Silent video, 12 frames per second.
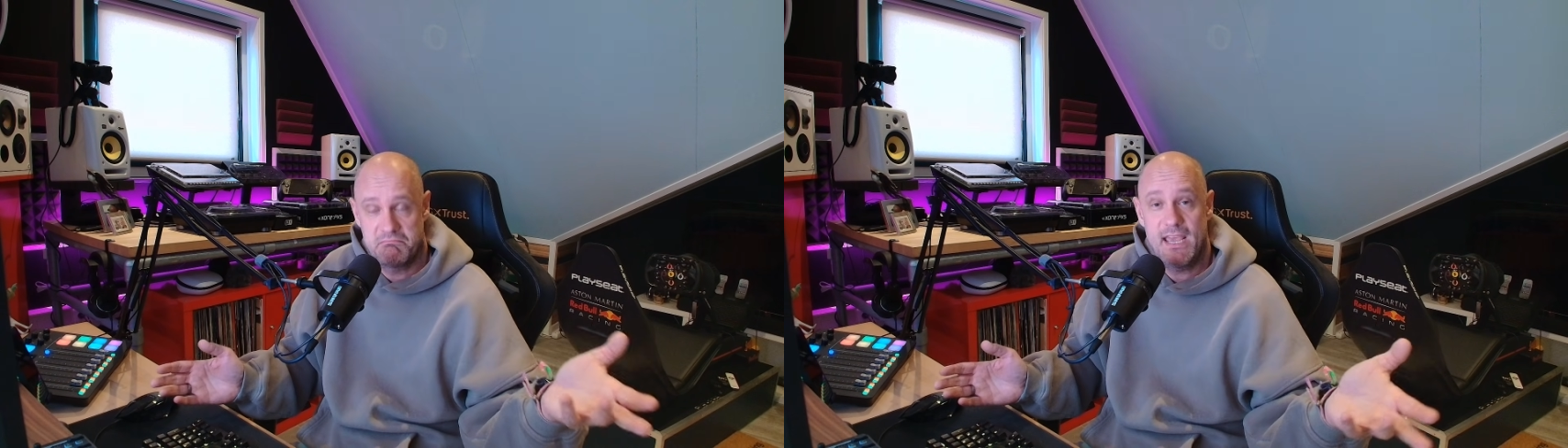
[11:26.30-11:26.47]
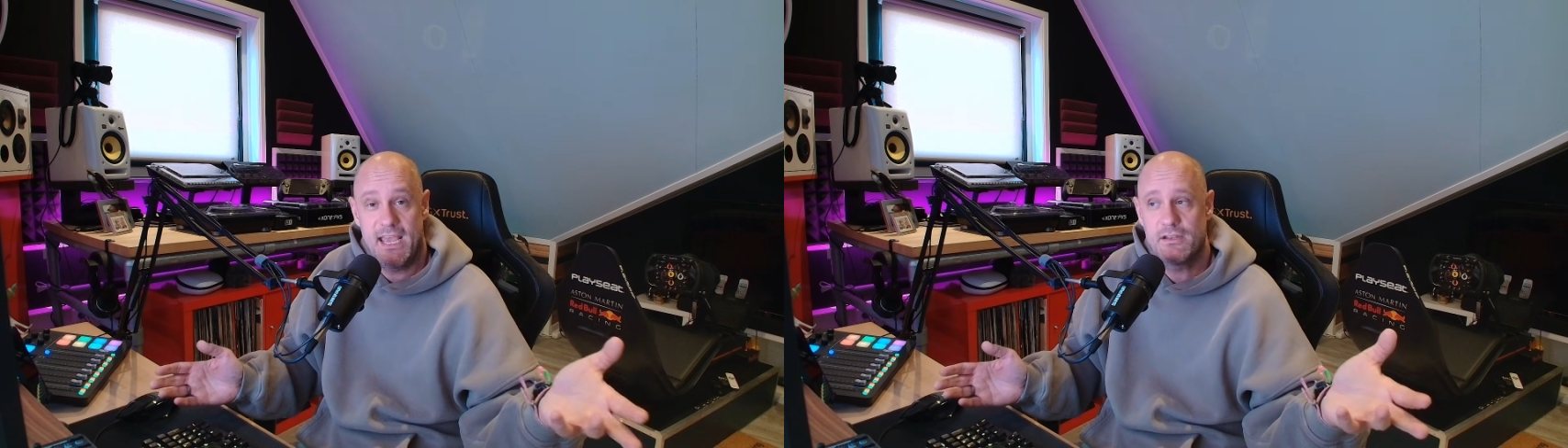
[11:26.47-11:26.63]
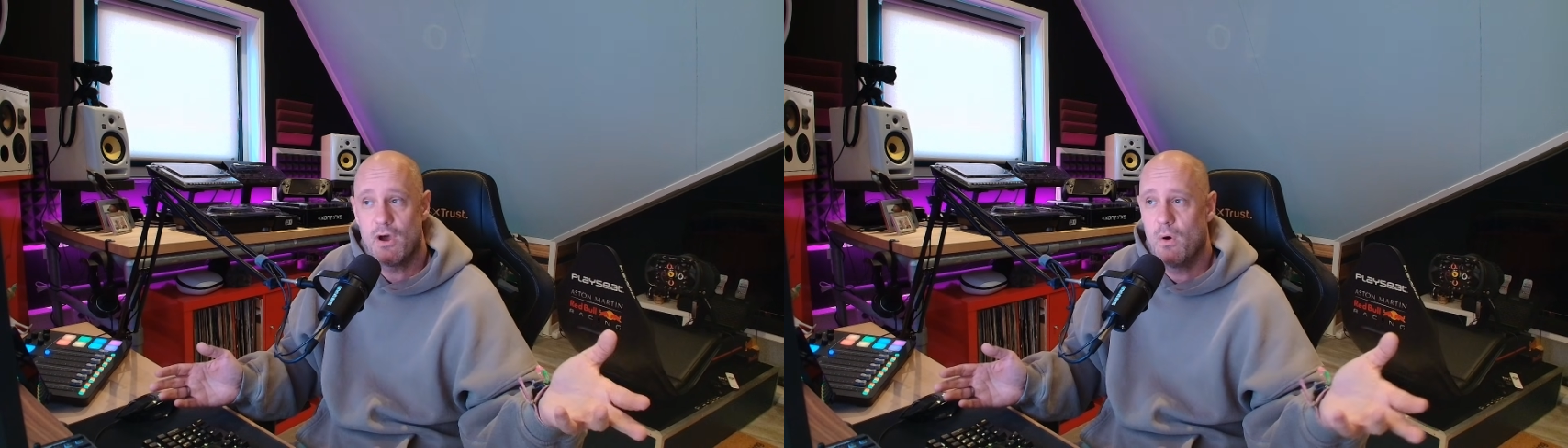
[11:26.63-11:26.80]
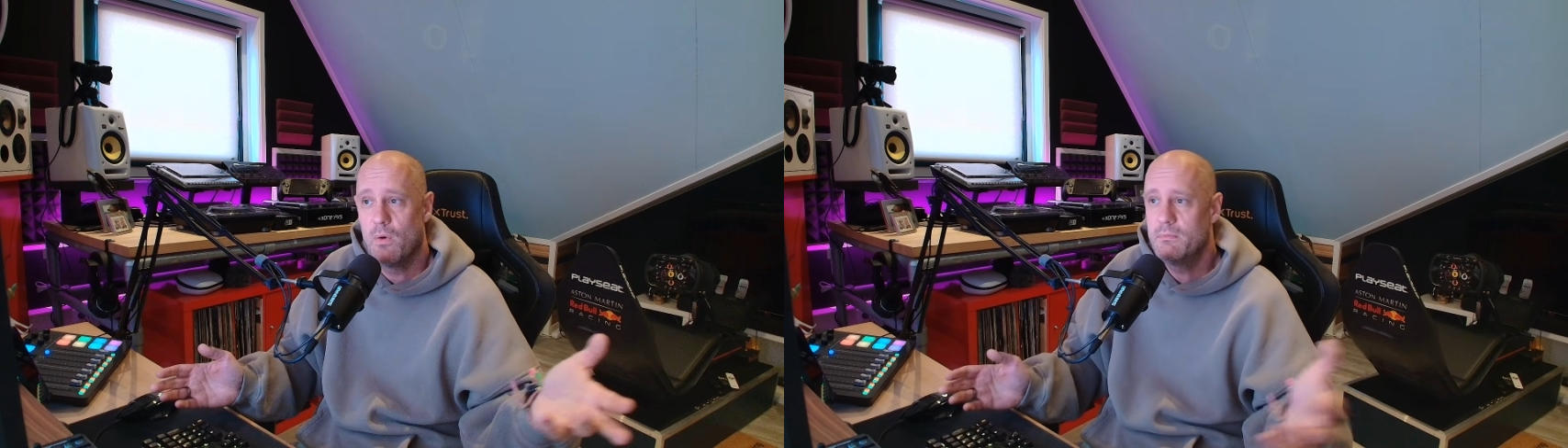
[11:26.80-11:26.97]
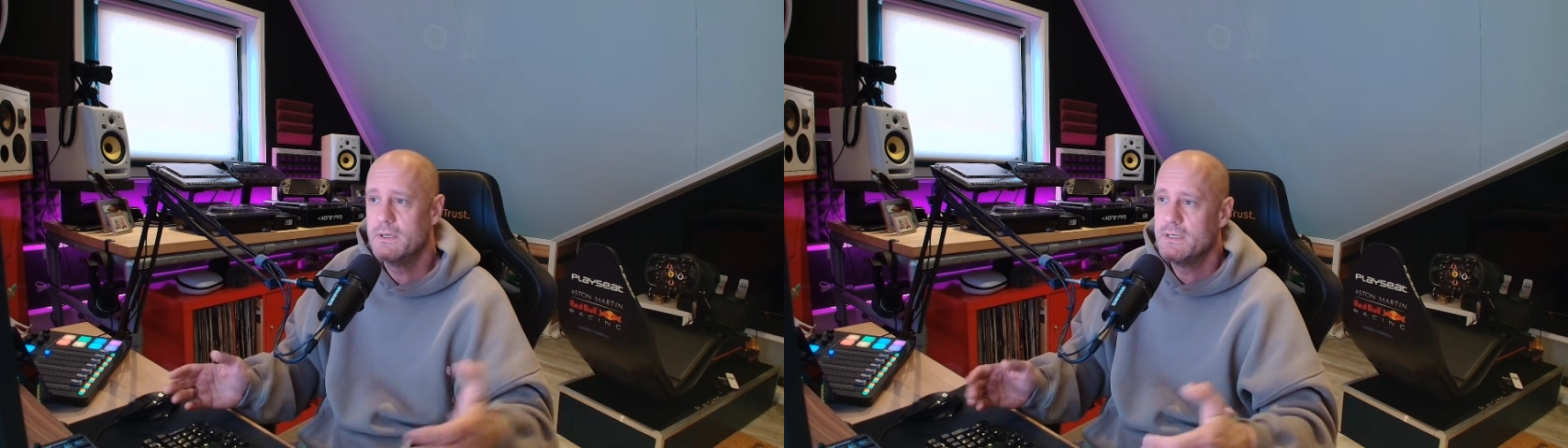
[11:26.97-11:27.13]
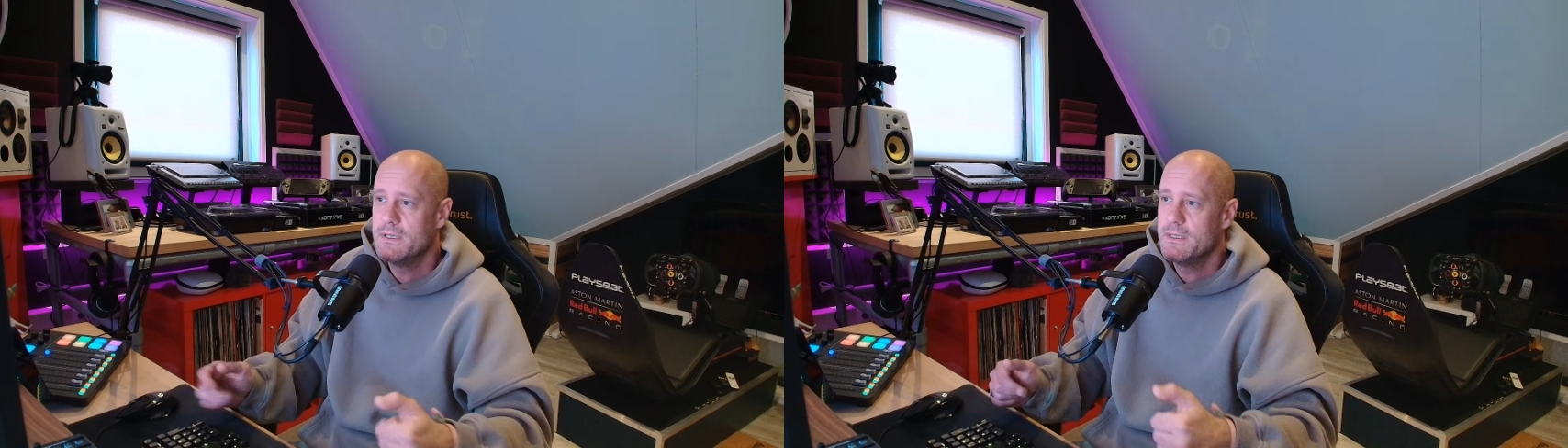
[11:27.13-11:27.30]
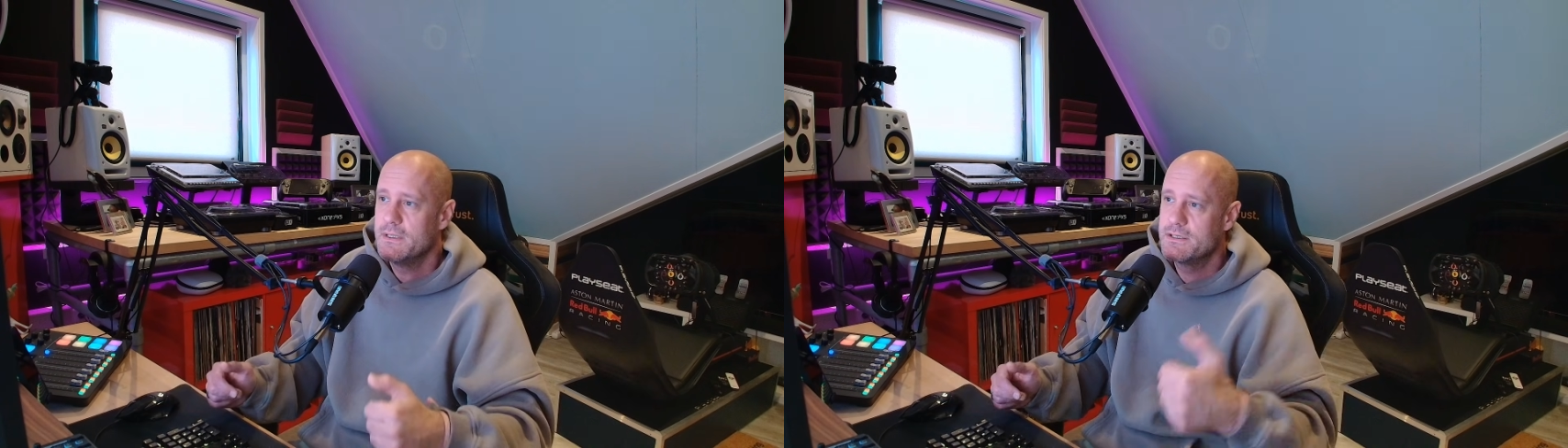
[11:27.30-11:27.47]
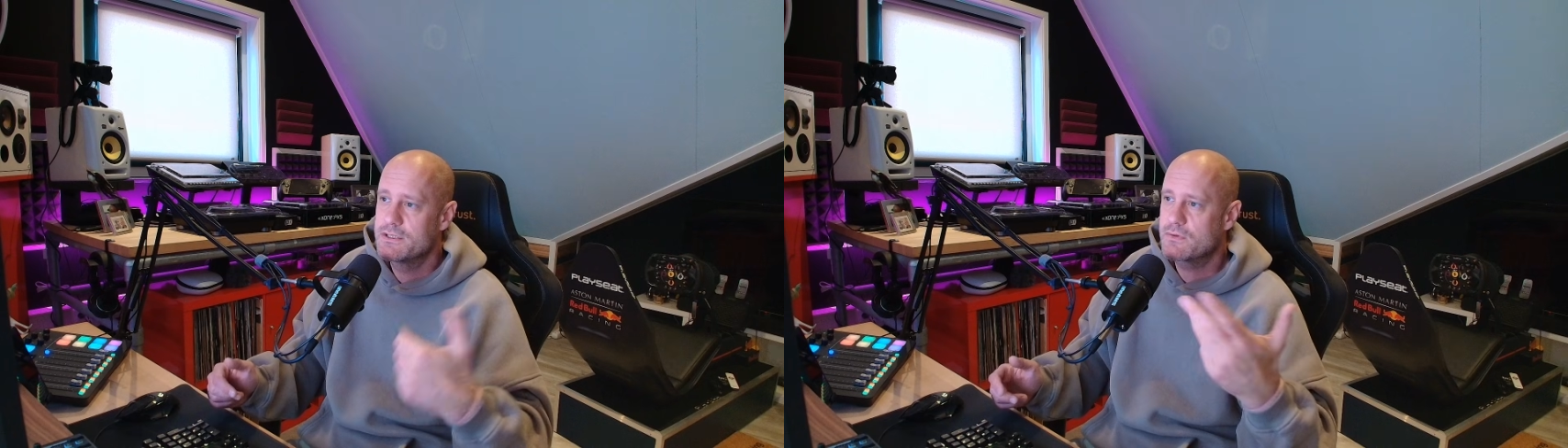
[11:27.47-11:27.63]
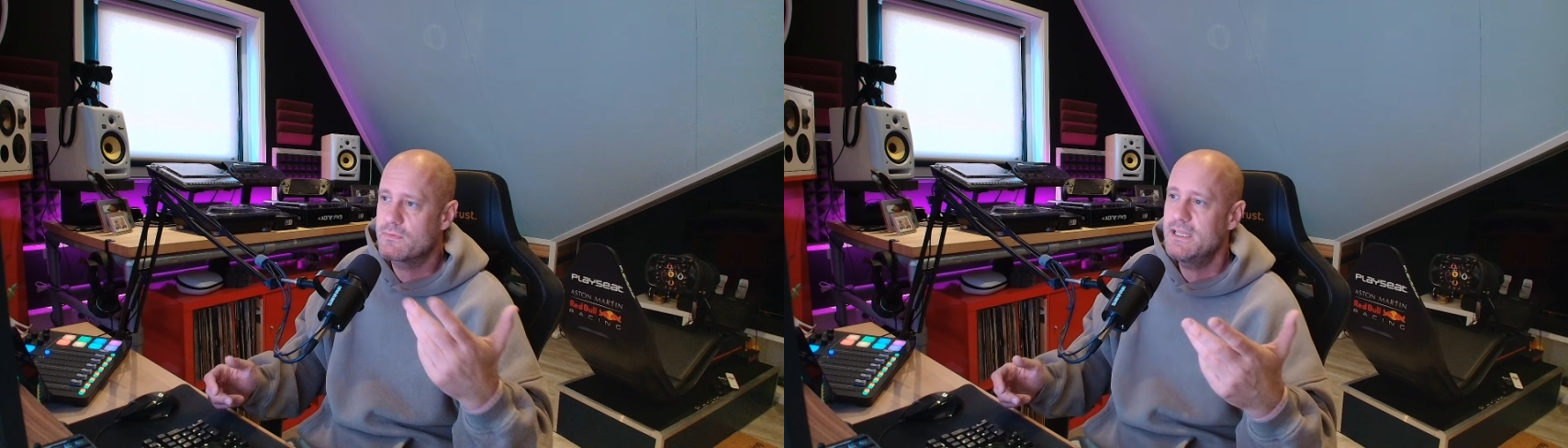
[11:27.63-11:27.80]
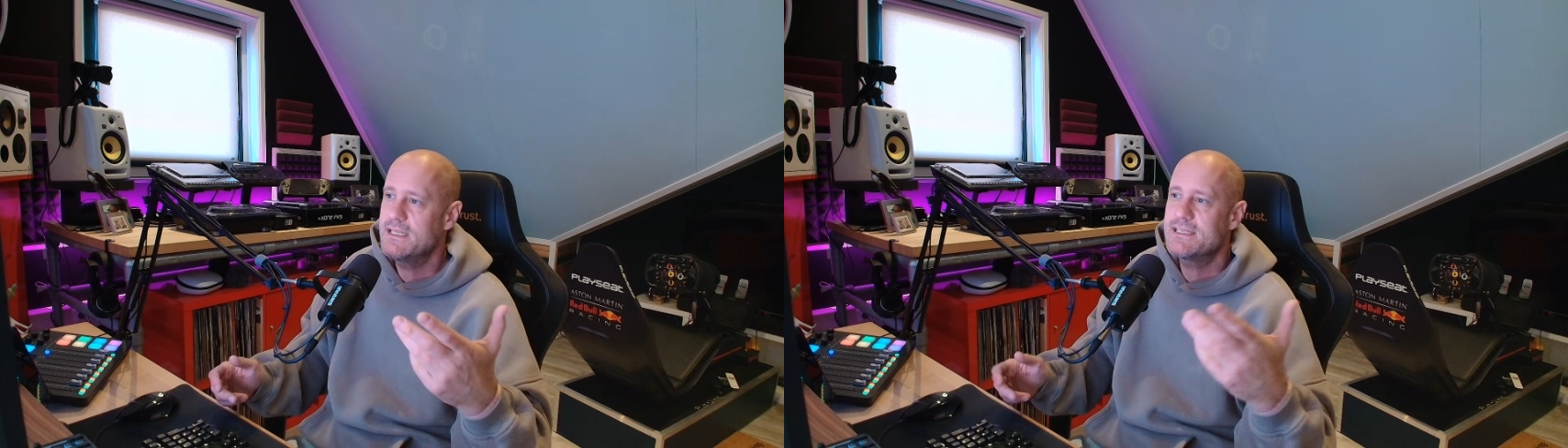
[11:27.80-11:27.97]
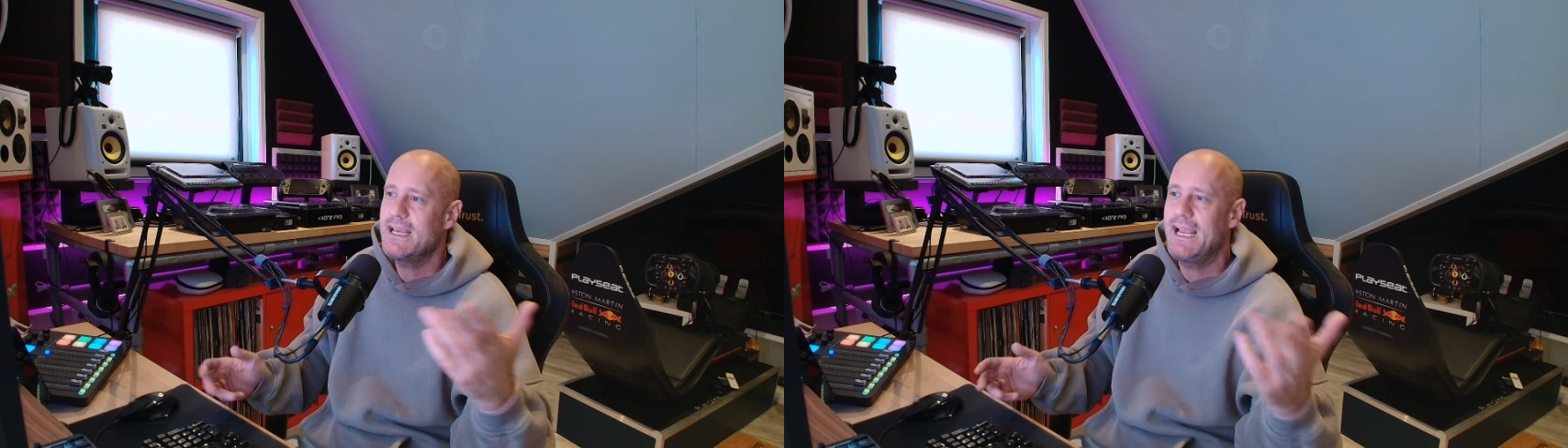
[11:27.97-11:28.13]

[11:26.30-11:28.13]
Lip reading: at home. The screen is